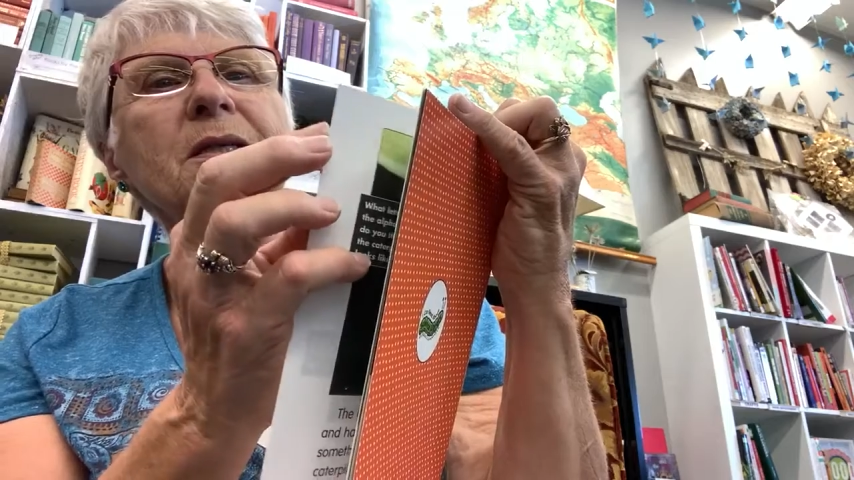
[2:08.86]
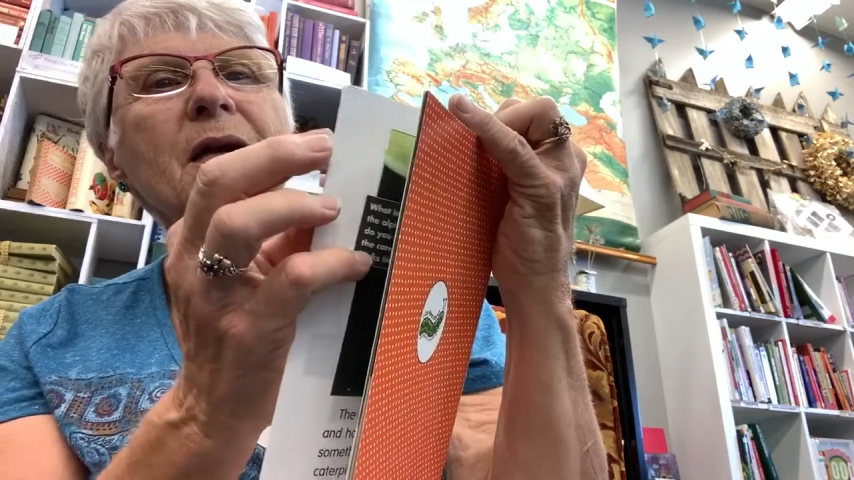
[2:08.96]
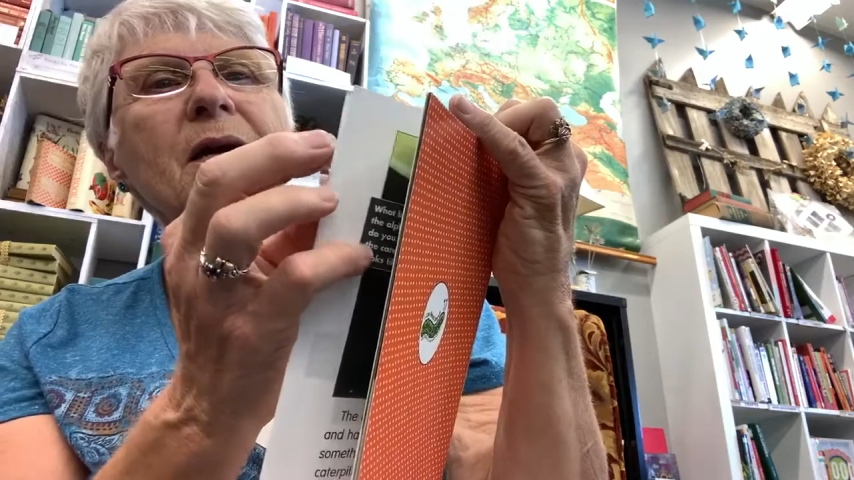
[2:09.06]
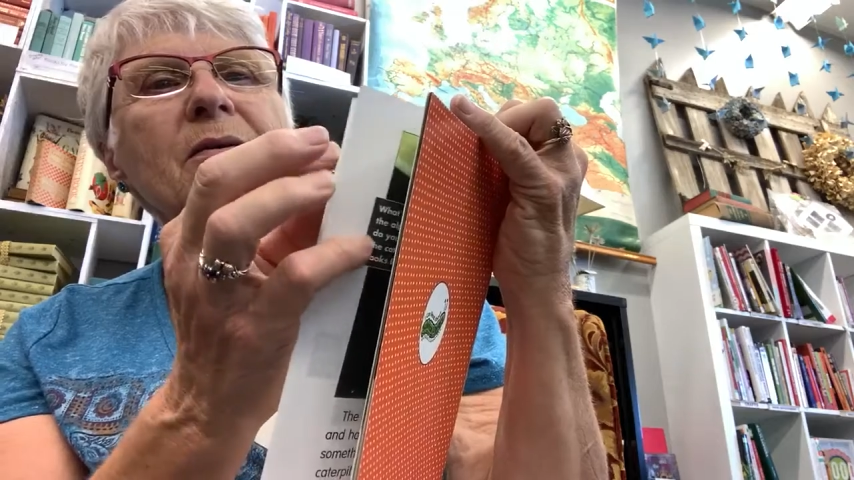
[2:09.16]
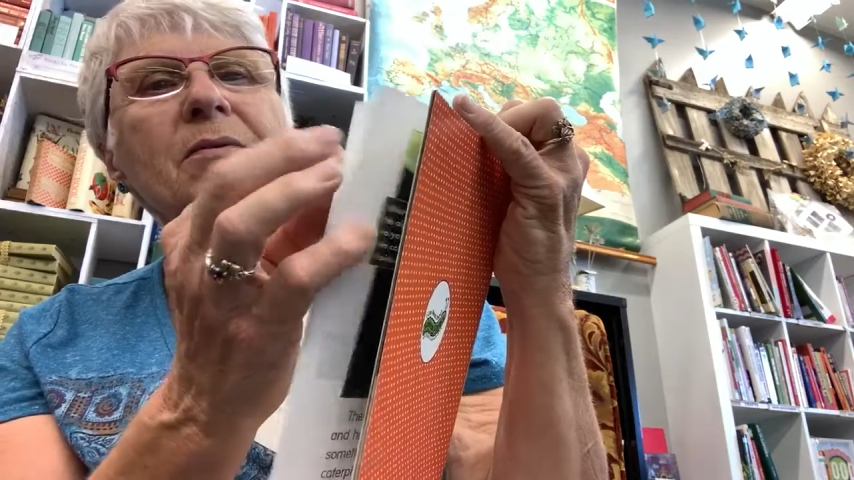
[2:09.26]

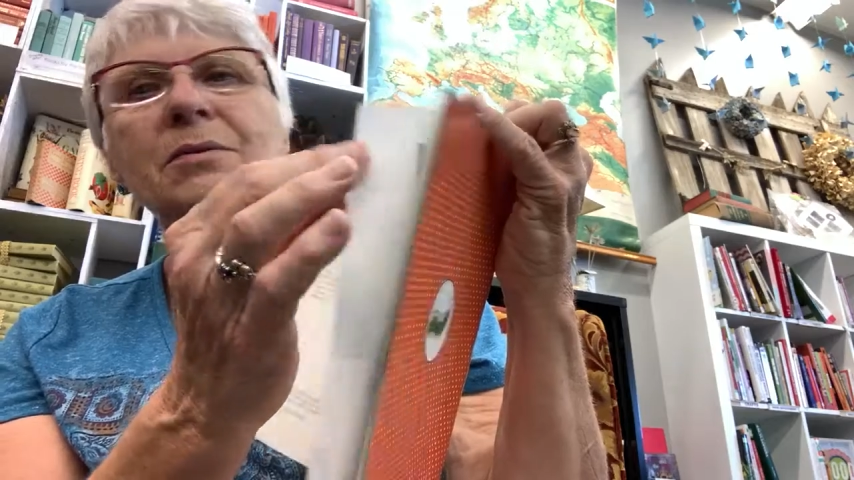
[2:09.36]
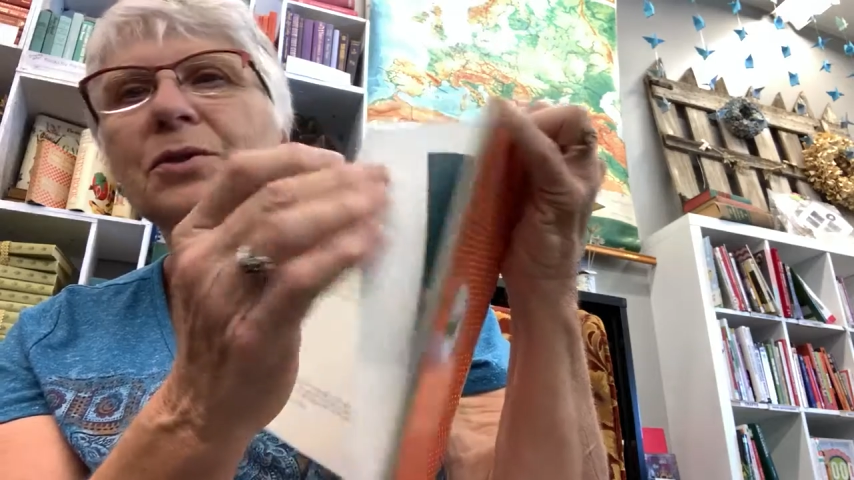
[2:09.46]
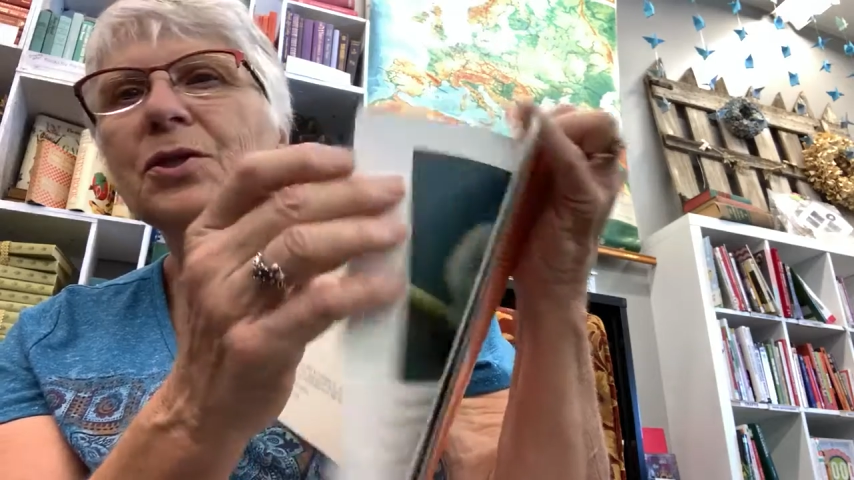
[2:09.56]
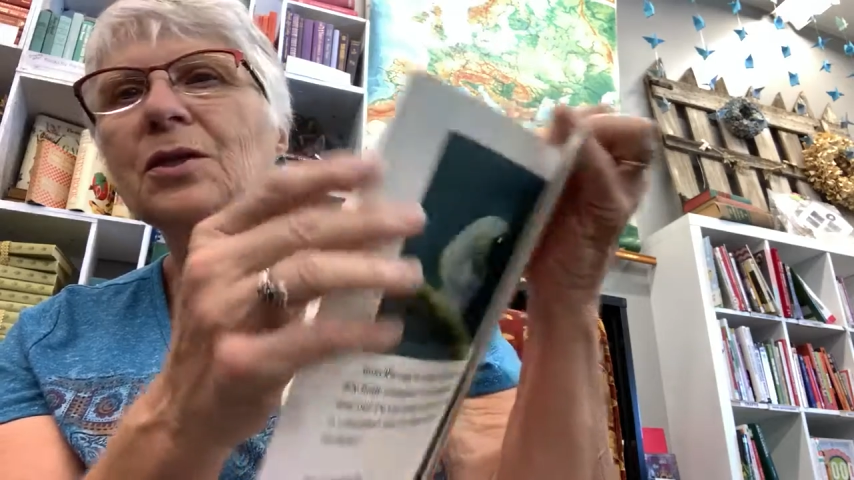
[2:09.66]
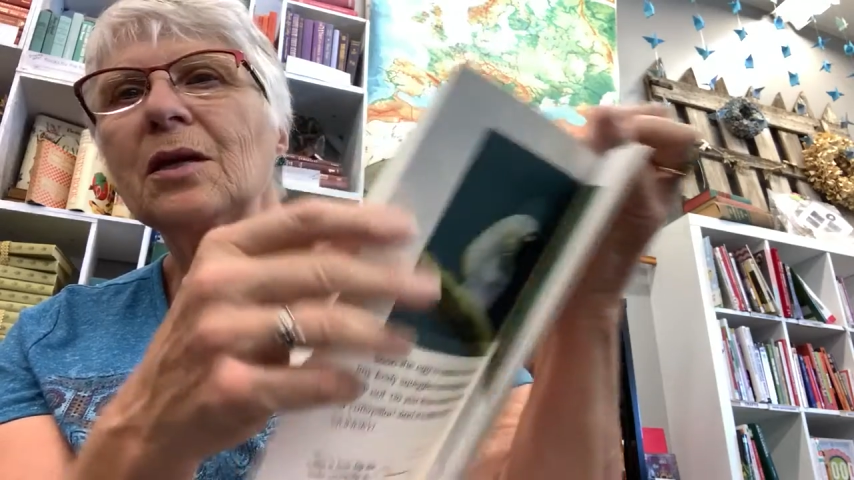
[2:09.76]
now,
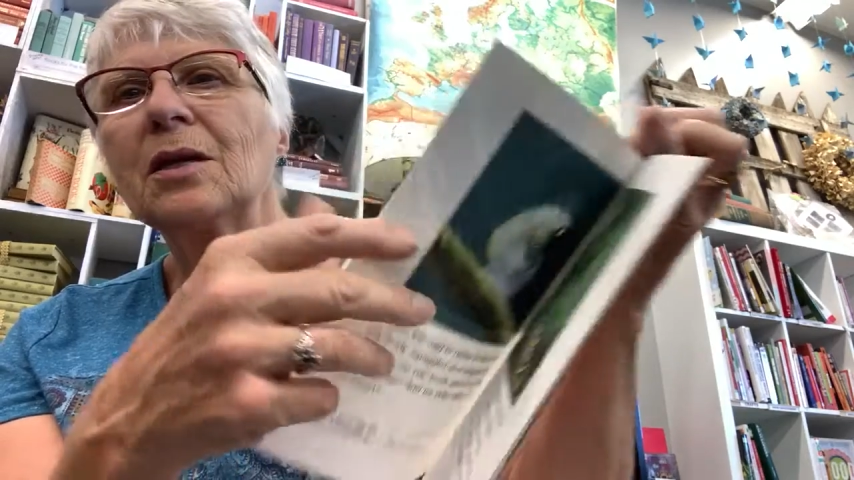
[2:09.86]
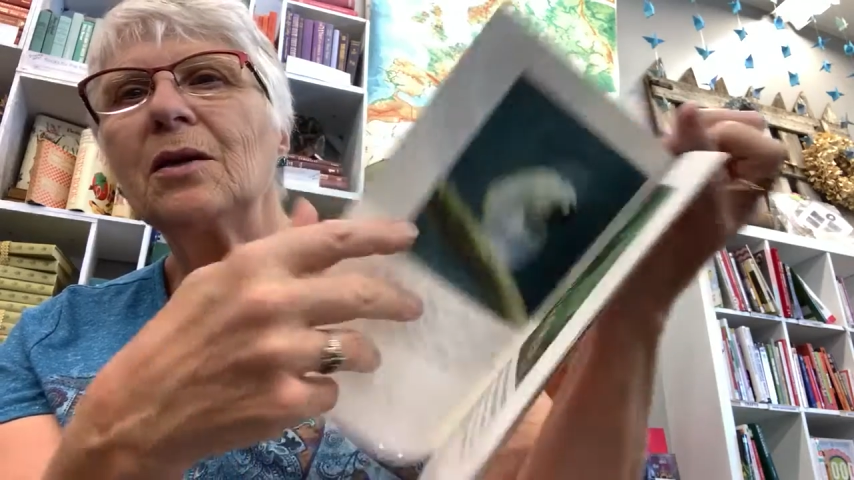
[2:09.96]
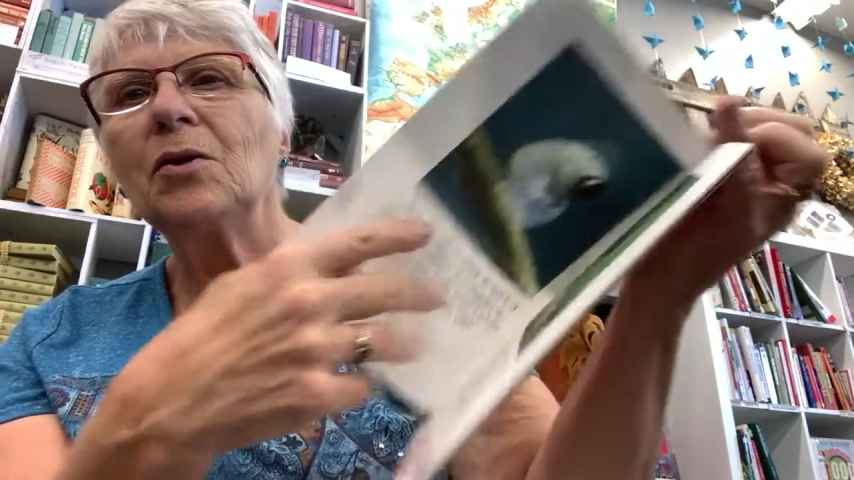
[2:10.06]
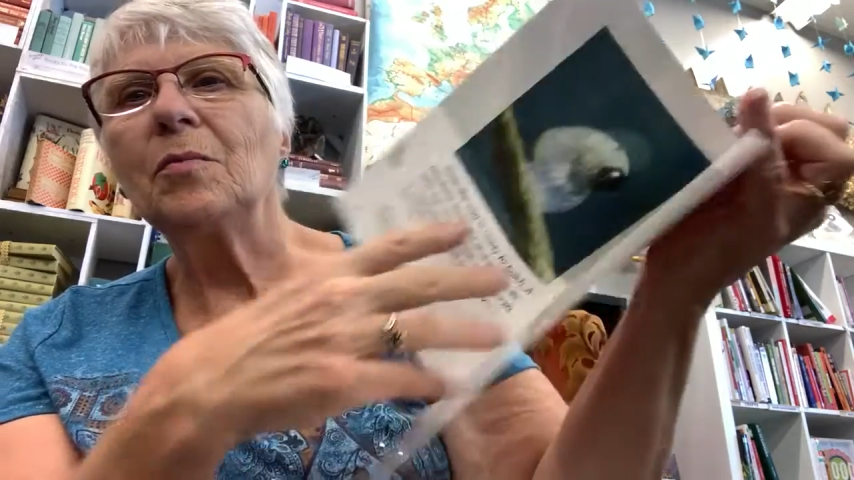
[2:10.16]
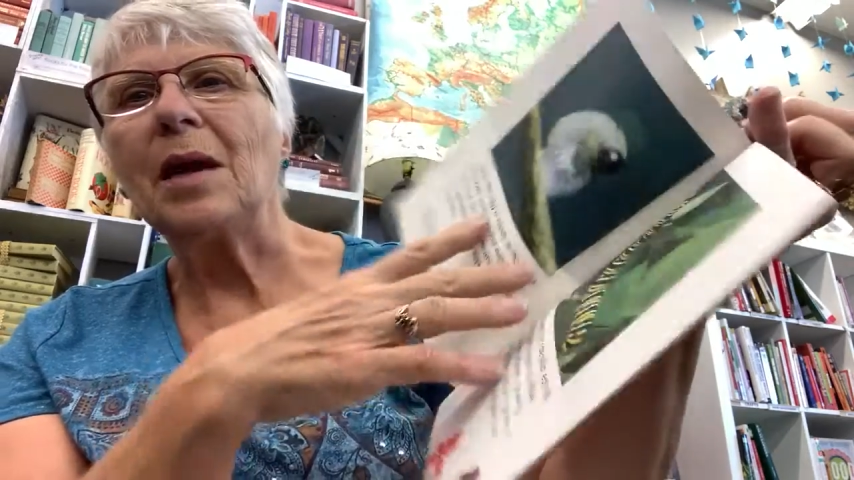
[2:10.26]
just like
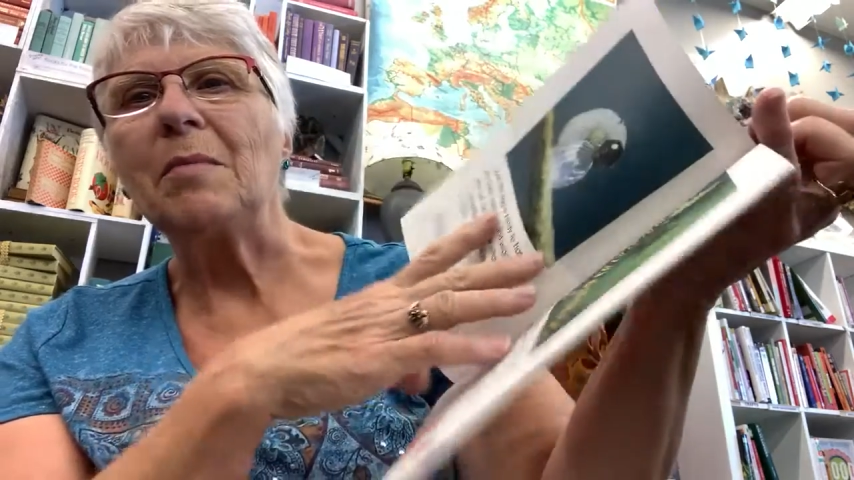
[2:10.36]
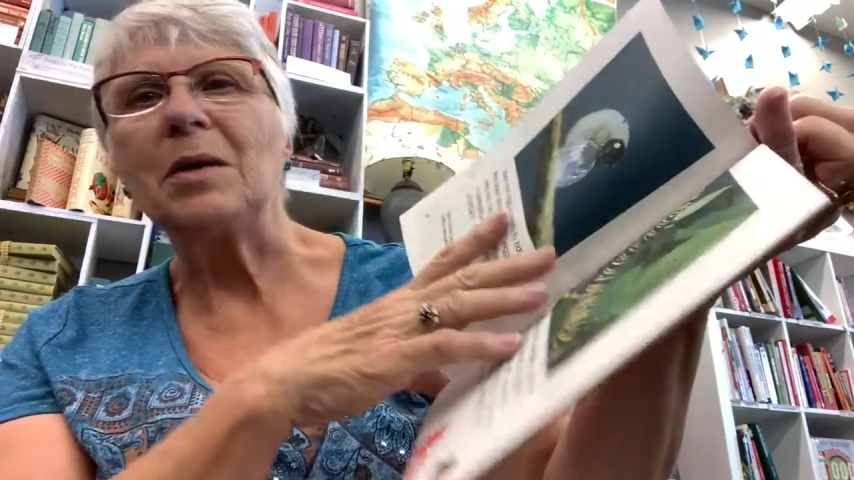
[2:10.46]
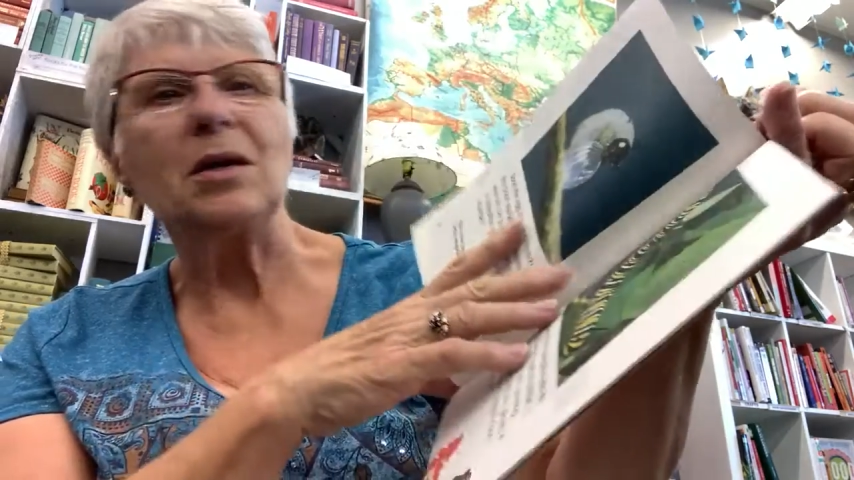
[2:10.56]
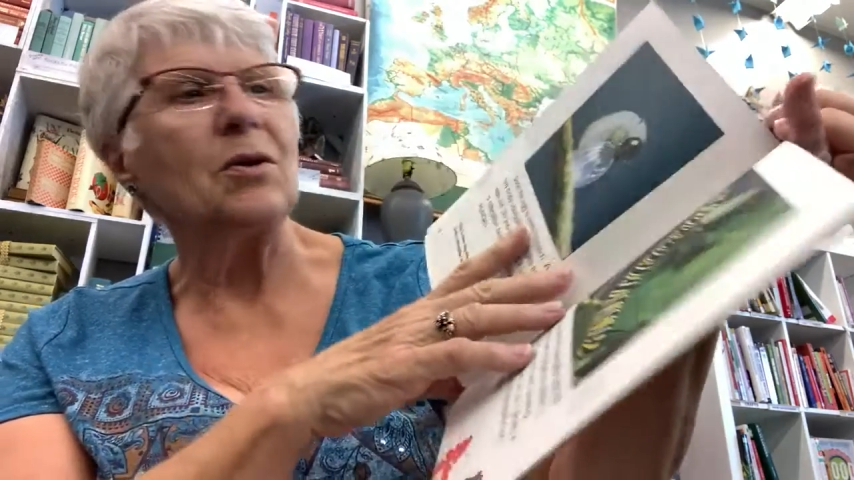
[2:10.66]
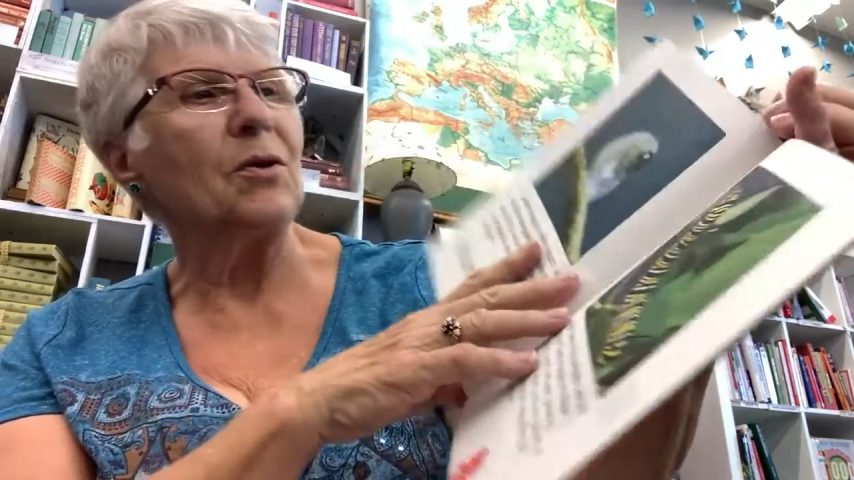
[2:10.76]
you may
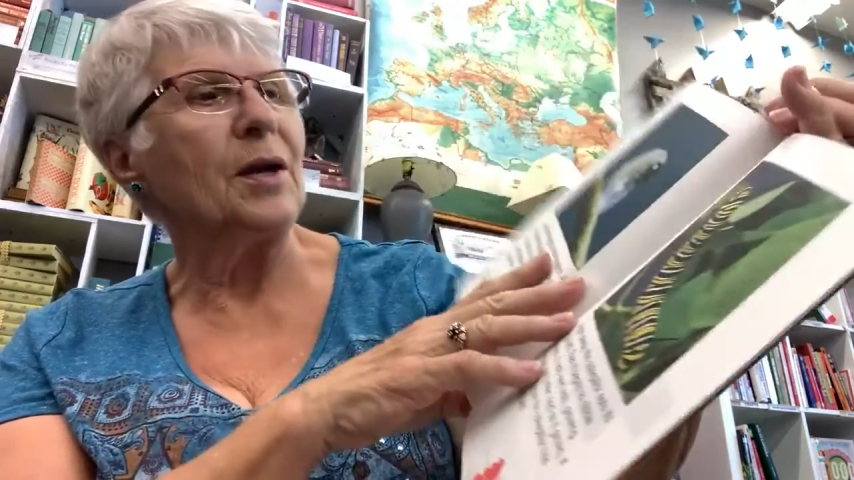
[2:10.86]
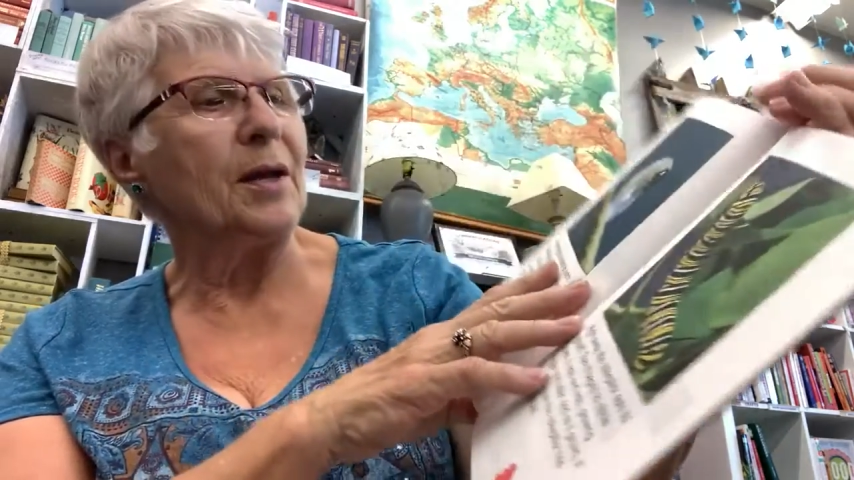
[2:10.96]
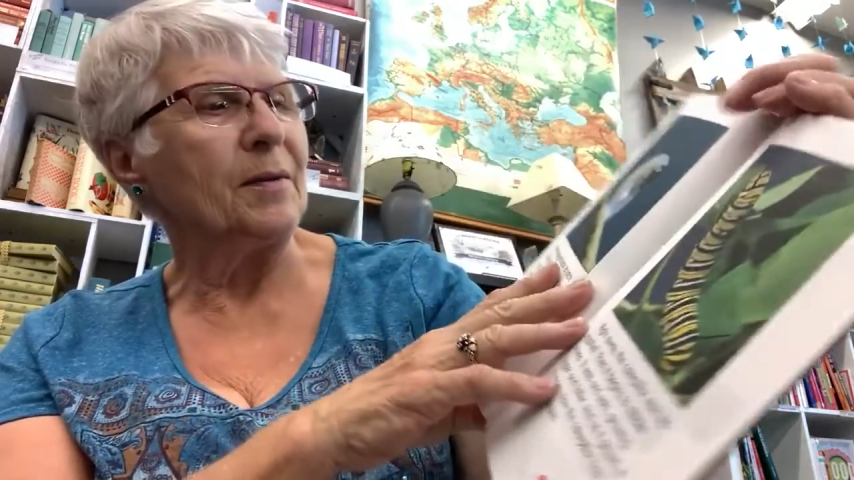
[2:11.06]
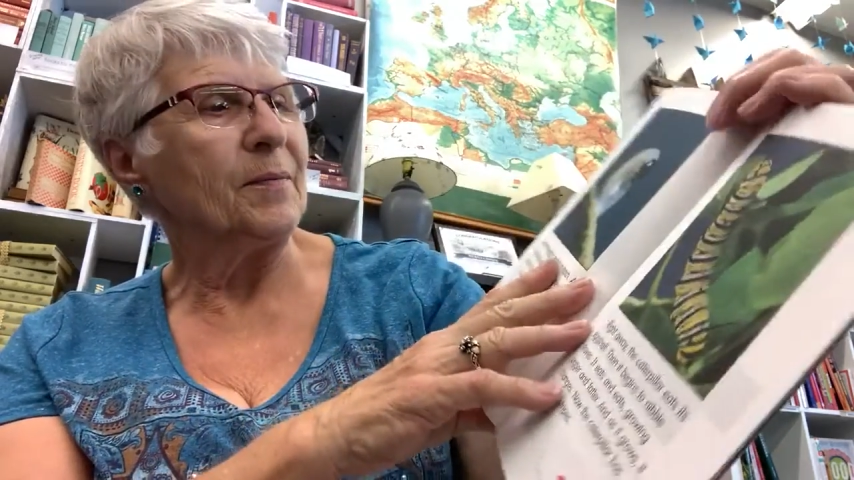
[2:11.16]
be learning.